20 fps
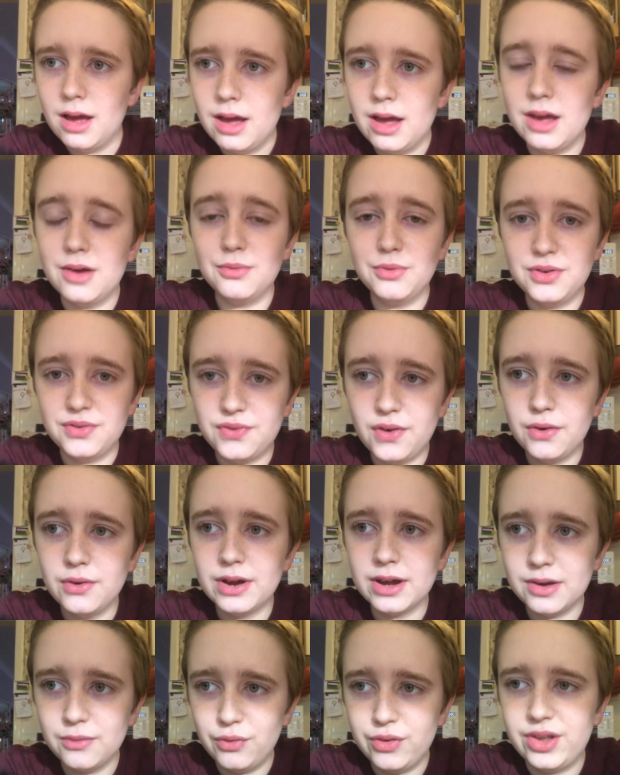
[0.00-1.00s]

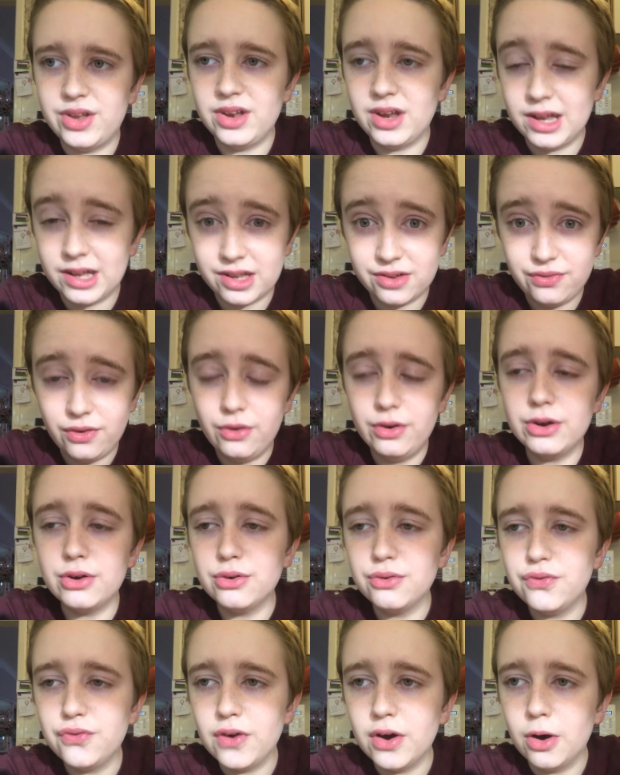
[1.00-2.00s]
It's a very
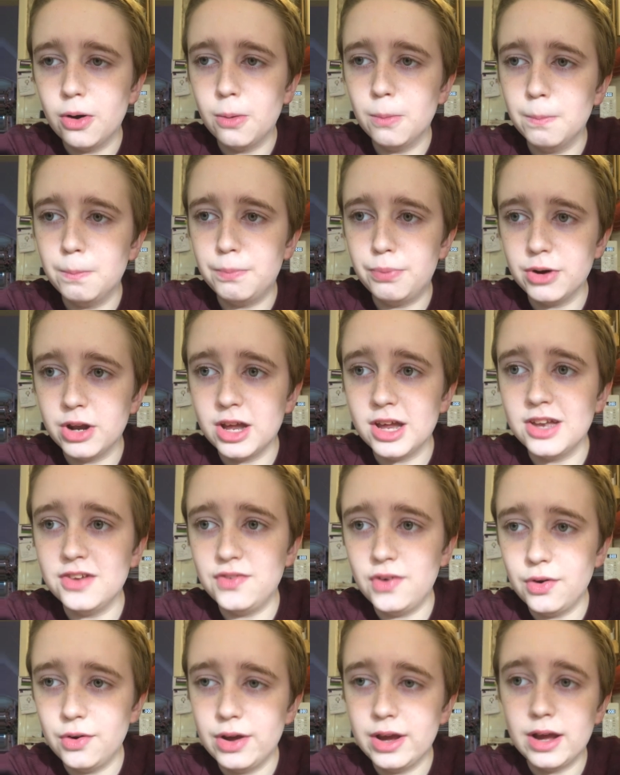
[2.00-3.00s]
good film, but it is
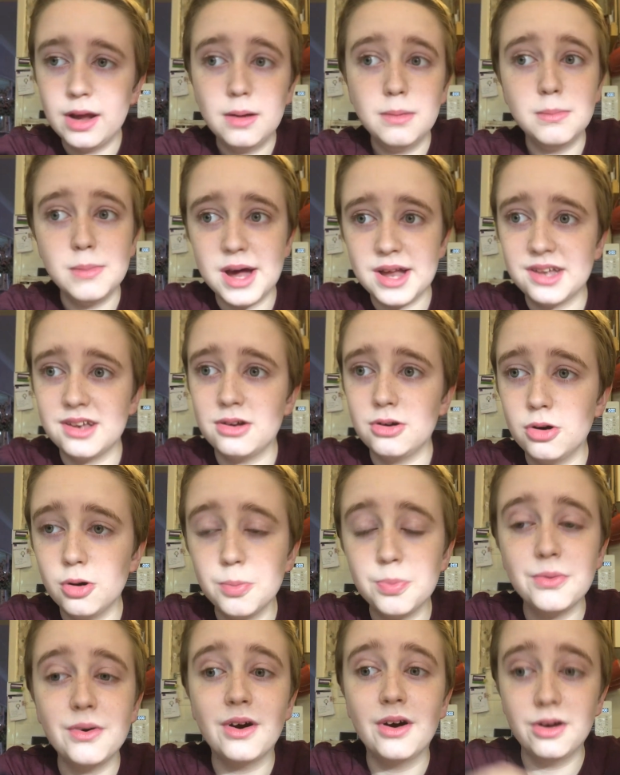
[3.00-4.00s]
very messed
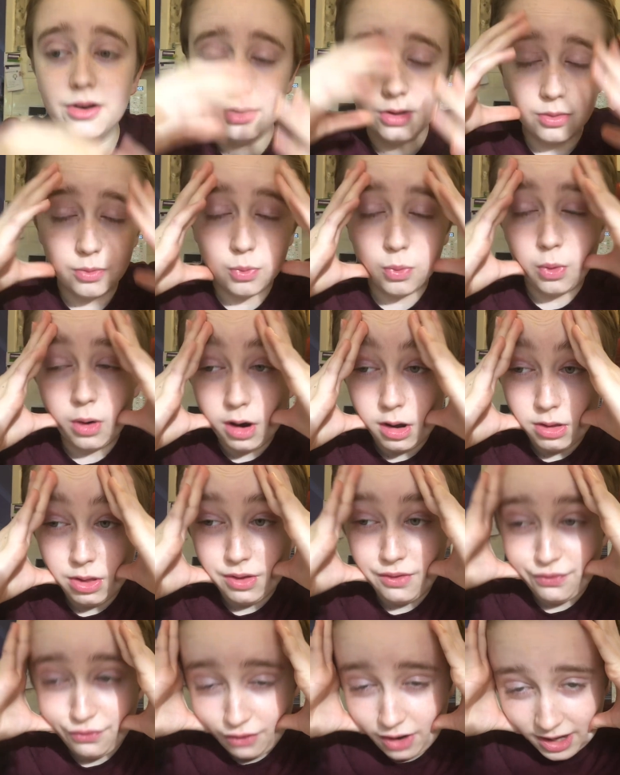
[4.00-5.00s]
up. And what the
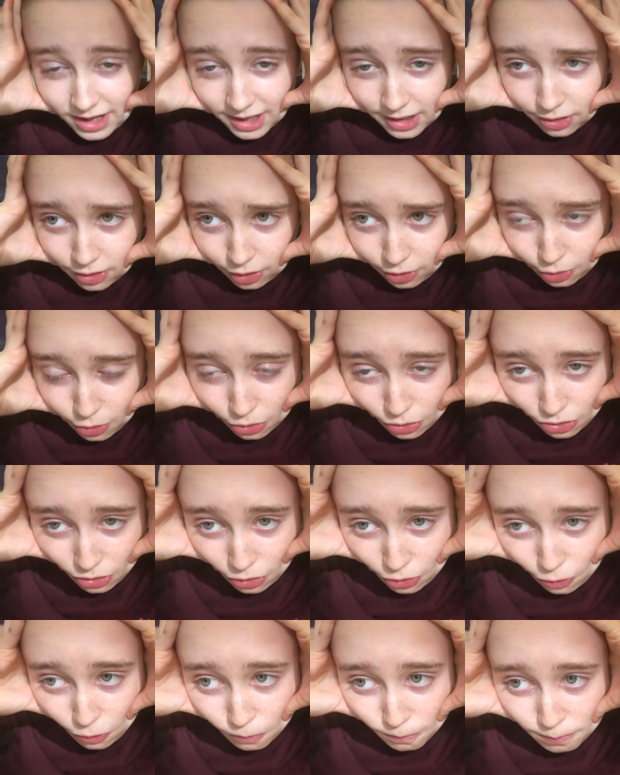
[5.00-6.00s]
frack in the hula
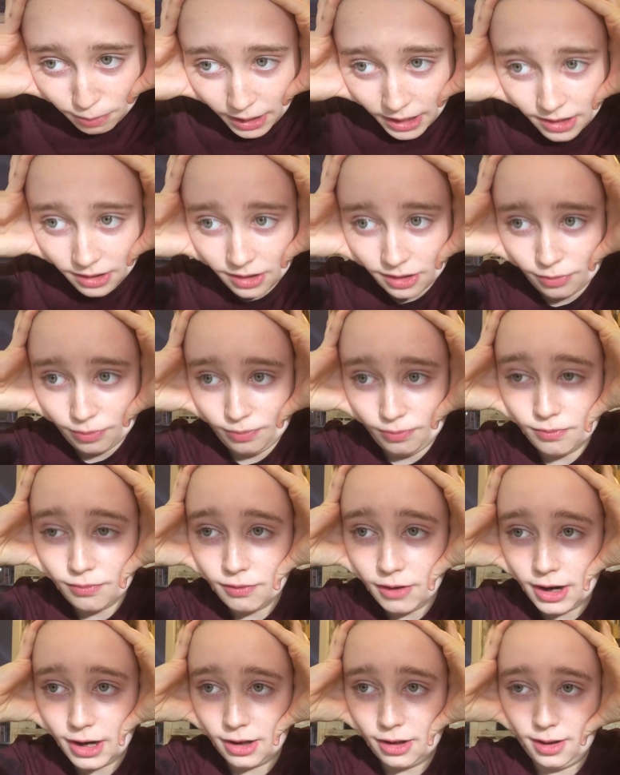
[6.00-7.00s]
hoop pants
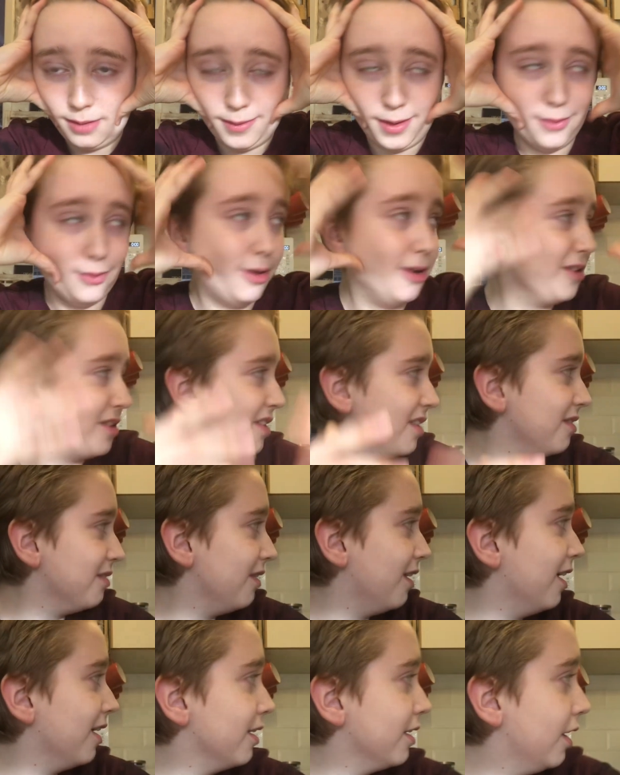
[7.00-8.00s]
rail am I watching
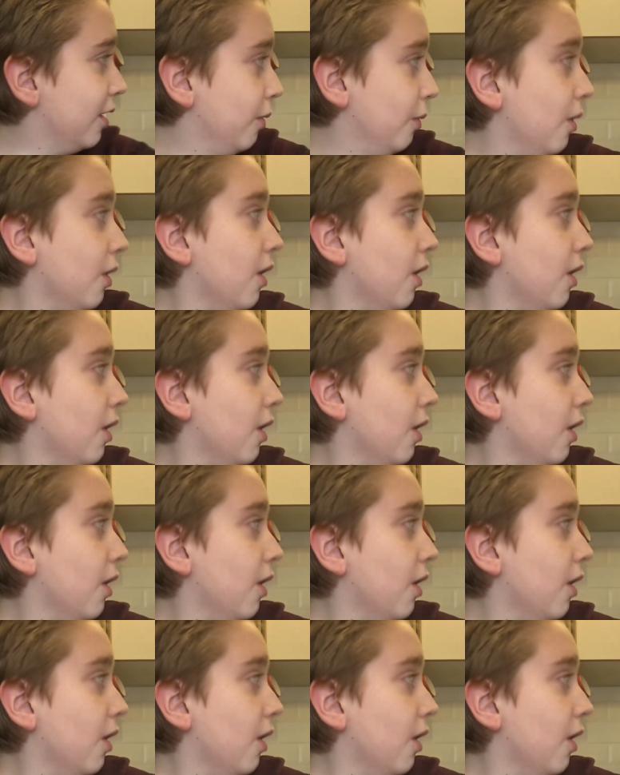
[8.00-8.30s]
right now?